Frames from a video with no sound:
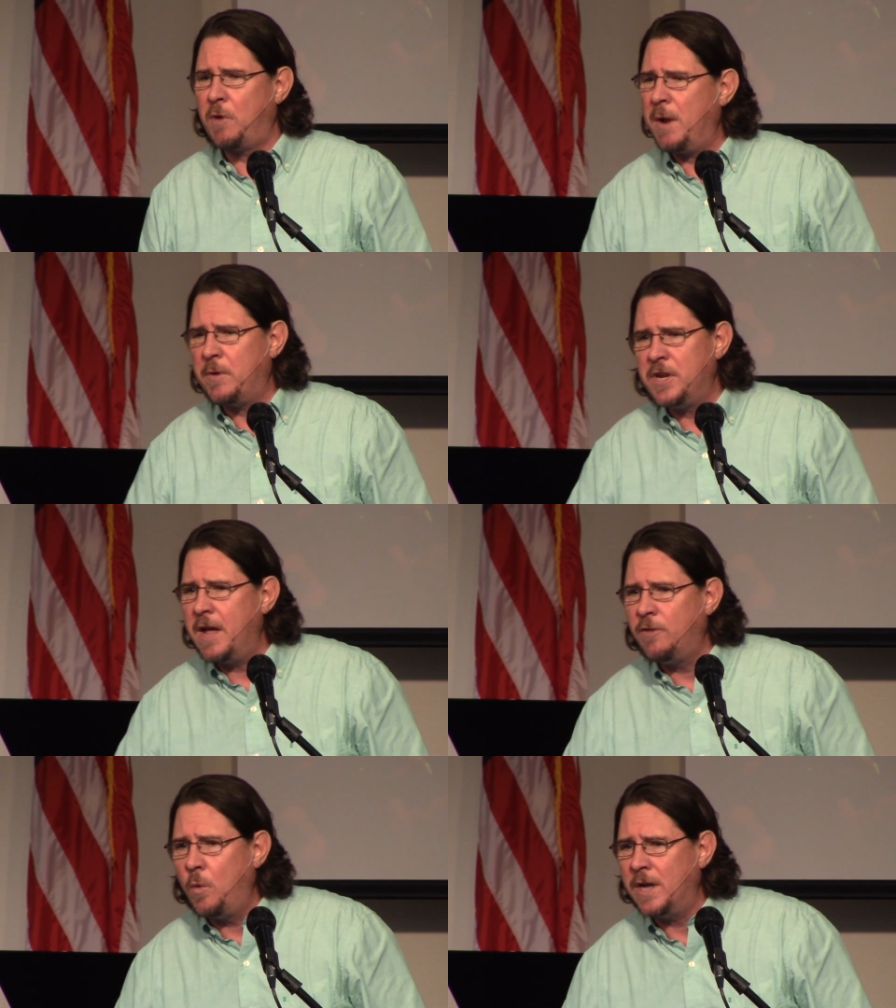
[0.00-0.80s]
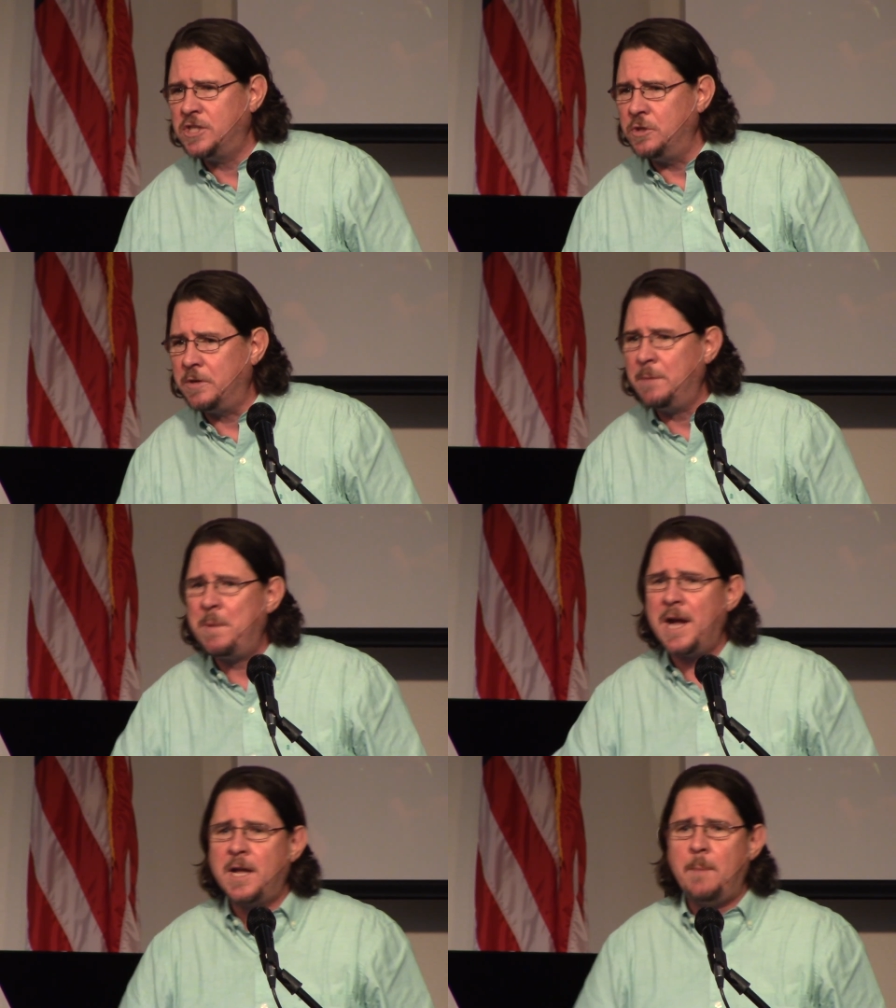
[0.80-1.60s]
You're right where the devil wants you. Get
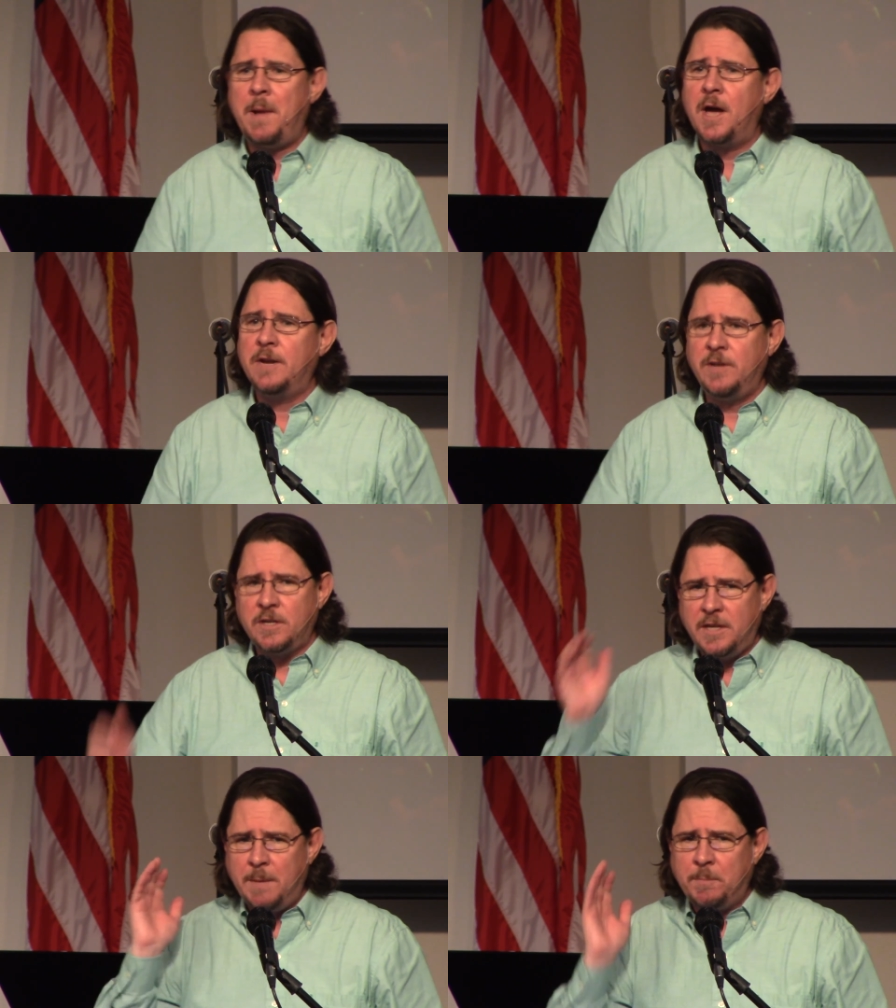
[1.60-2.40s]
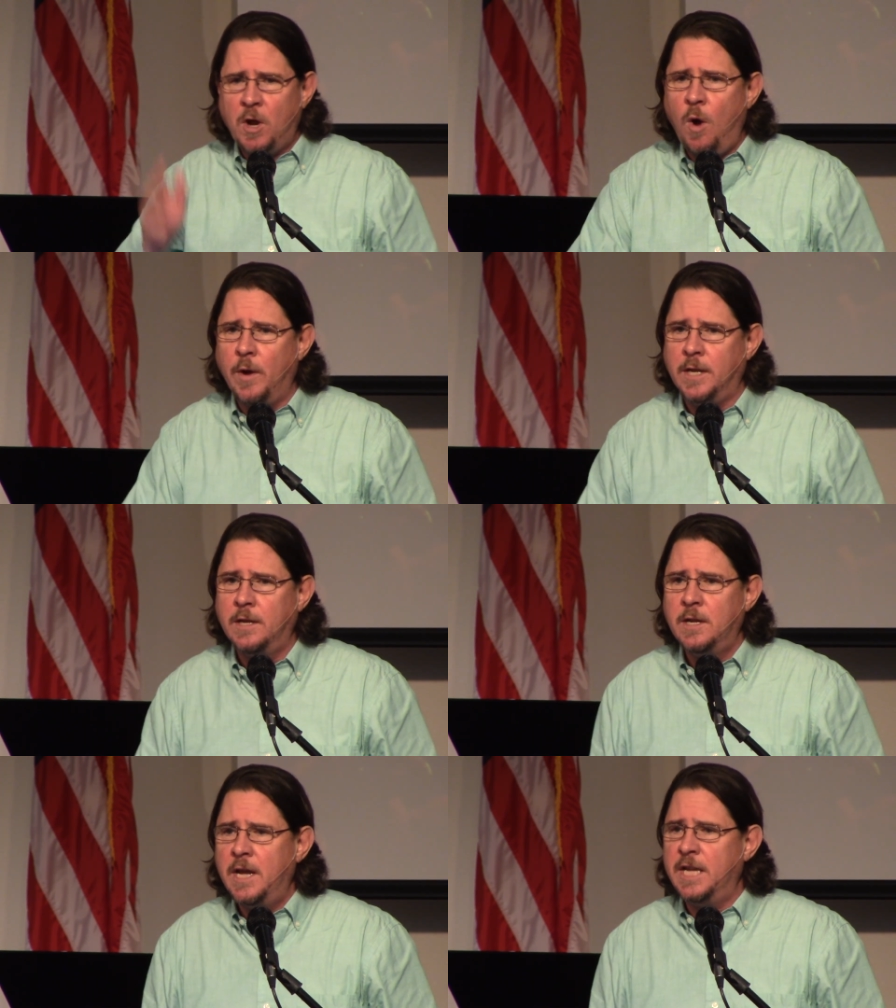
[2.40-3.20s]
back up out of it and keep going.
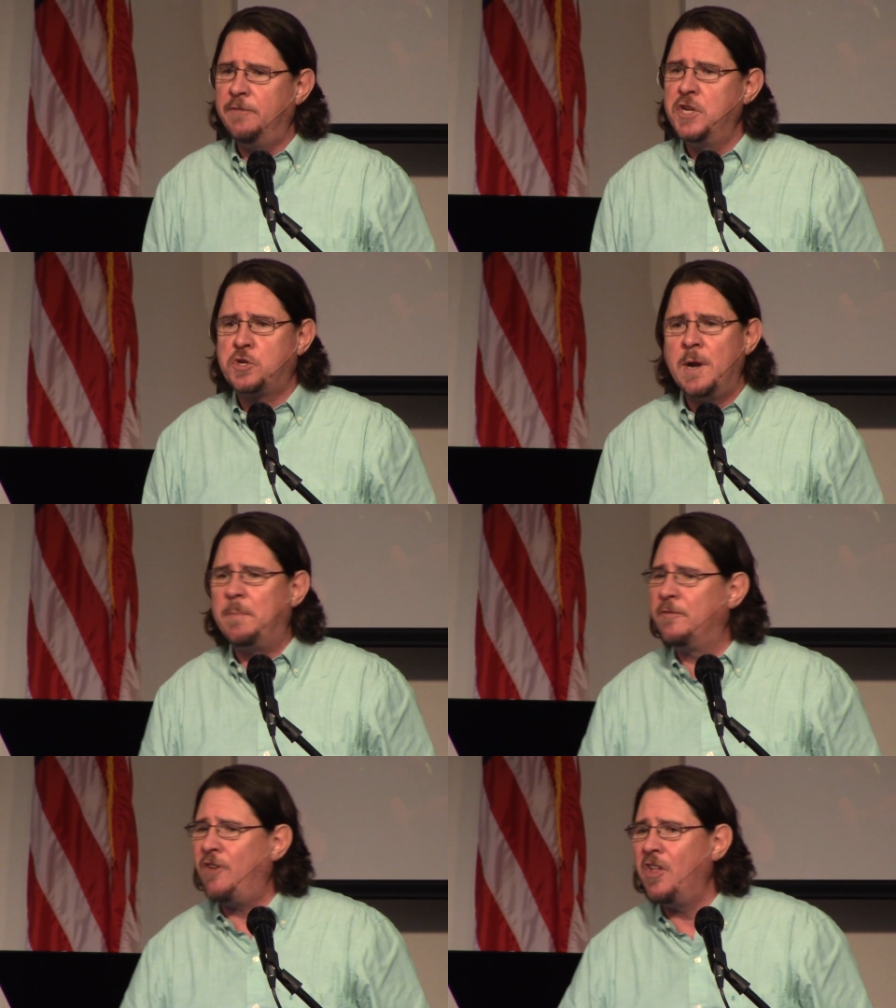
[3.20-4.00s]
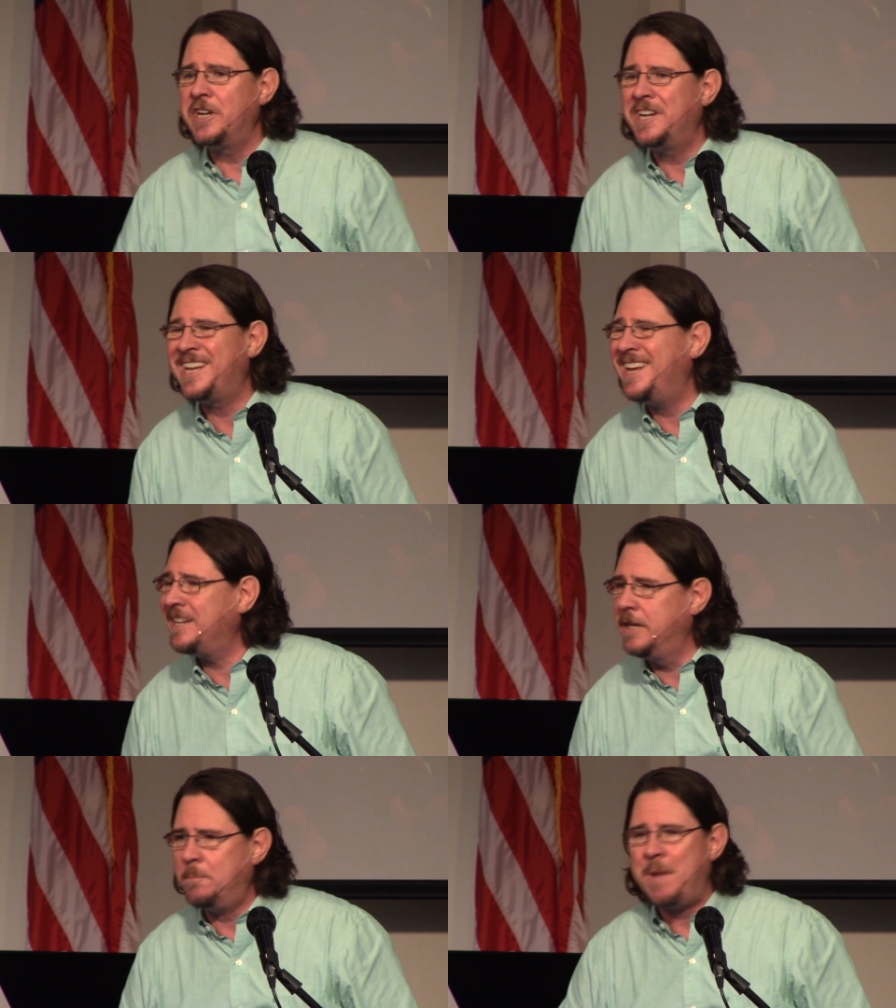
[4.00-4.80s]
And if you trip and fall in it
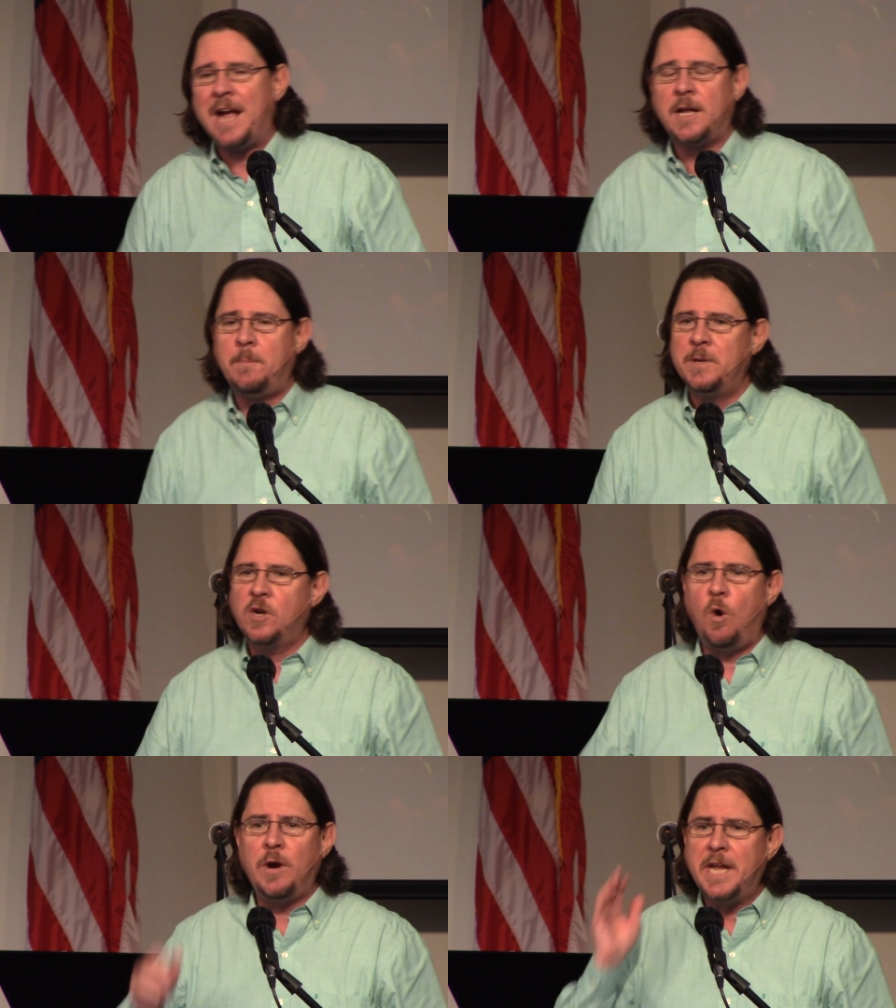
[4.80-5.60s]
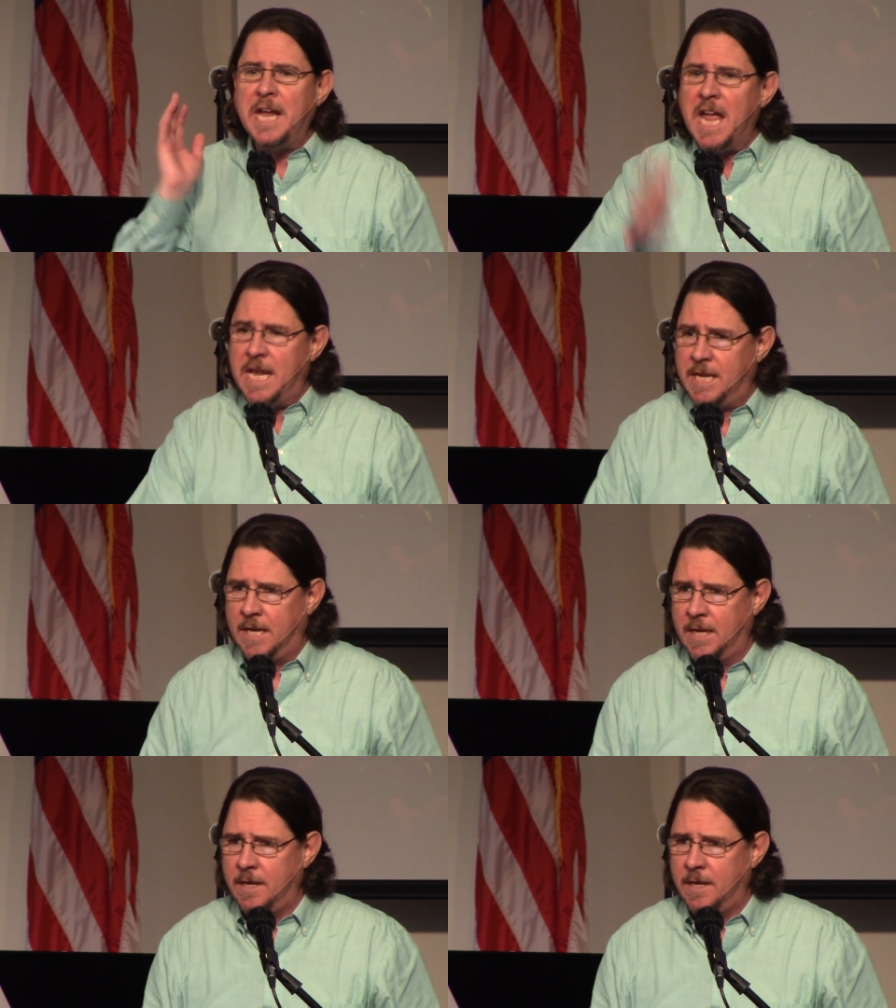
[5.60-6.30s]
again, get back up and go again.